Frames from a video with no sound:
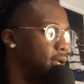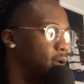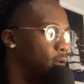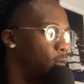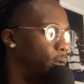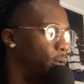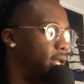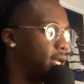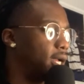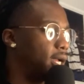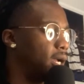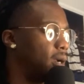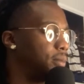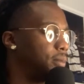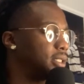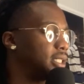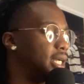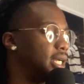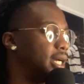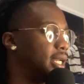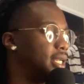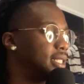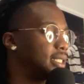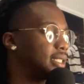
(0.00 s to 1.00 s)
when it comes to
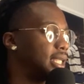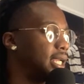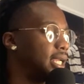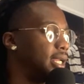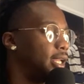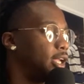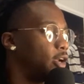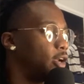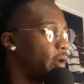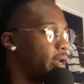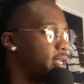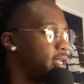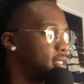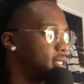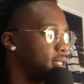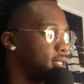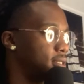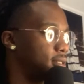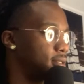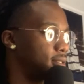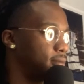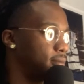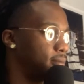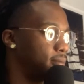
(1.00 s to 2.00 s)
understanding
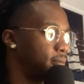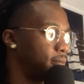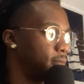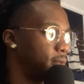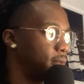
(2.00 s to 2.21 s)
racism,